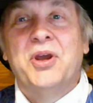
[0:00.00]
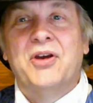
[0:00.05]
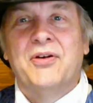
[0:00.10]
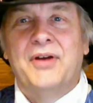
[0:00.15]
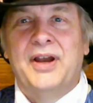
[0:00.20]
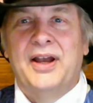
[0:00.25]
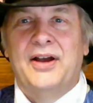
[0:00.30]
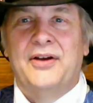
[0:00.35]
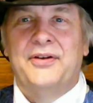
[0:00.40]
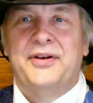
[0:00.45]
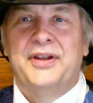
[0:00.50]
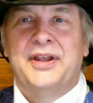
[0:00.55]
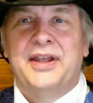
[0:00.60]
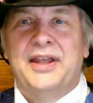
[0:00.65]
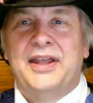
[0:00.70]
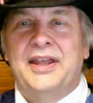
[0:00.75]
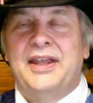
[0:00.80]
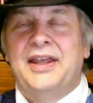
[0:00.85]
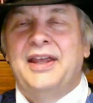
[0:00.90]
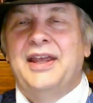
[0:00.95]
around.
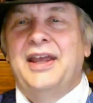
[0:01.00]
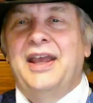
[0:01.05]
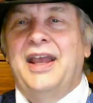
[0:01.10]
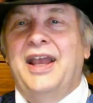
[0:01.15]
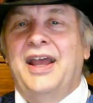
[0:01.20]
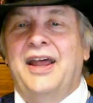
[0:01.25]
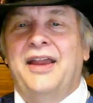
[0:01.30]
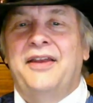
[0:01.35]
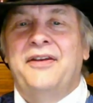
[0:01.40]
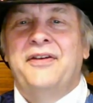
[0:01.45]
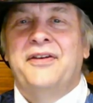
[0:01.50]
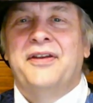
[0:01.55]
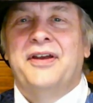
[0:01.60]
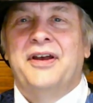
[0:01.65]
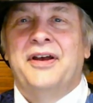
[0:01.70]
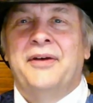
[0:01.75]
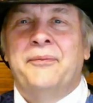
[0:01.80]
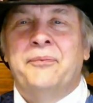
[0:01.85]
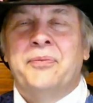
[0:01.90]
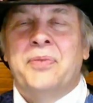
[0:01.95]
And
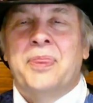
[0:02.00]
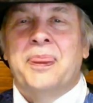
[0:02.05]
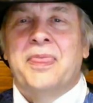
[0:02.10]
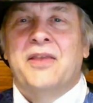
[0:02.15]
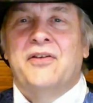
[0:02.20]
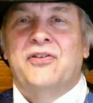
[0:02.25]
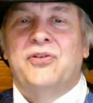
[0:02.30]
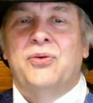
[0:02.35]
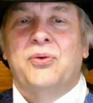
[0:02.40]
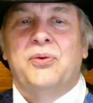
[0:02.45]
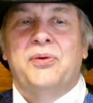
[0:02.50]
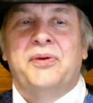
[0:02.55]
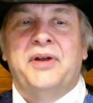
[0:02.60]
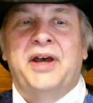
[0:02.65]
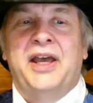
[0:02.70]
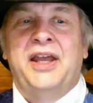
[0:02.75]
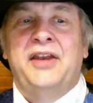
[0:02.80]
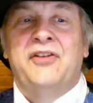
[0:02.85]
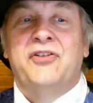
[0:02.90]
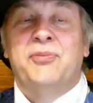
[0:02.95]
uh, so
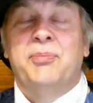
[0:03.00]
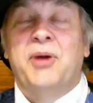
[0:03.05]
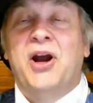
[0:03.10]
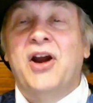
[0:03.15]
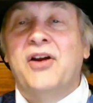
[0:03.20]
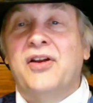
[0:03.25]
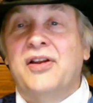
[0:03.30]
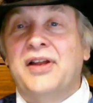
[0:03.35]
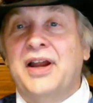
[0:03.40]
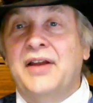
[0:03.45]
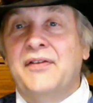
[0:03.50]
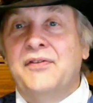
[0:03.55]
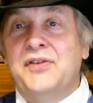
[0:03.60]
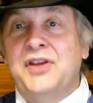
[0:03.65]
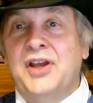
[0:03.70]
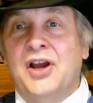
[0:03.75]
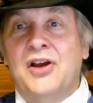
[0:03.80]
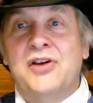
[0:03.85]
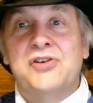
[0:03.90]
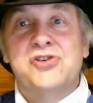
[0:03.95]
it inspired a lot of
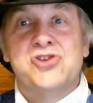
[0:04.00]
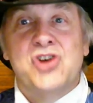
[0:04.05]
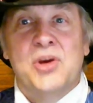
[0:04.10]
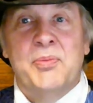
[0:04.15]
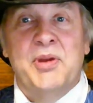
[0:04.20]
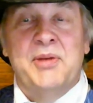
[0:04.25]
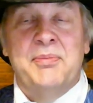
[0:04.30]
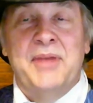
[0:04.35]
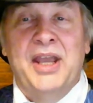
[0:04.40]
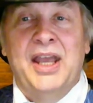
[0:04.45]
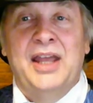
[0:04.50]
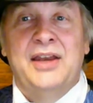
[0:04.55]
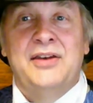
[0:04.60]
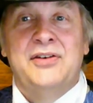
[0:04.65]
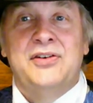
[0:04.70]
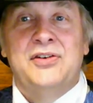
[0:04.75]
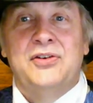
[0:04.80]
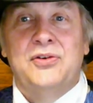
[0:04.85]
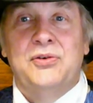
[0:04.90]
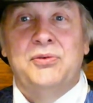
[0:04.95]
young German
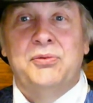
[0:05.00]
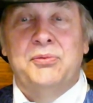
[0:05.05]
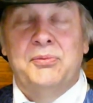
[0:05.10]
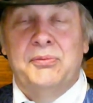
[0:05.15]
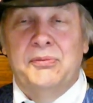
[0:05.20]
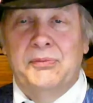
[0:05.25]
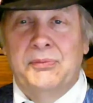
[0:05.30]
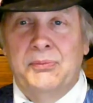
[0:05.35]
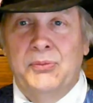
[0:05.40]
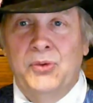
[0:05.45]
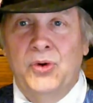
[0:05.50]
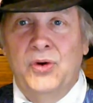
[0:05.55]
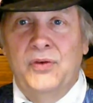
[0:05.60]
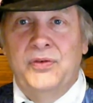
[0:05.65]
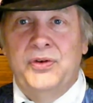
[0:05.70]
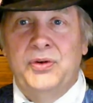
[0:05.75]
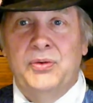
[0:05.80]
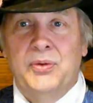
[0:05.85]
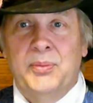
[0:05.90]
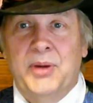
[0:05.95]
men to
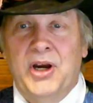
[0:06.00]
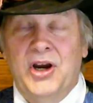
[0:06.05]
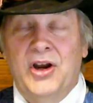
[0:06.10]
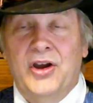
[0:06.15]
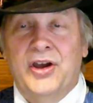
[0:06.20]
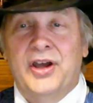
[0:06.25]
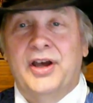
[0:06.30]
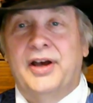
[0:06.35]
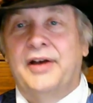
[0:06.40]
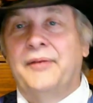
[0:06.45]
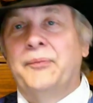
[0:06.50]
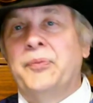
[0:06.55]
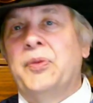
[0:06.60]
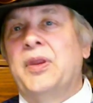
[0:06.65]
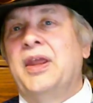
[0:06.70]
move to America.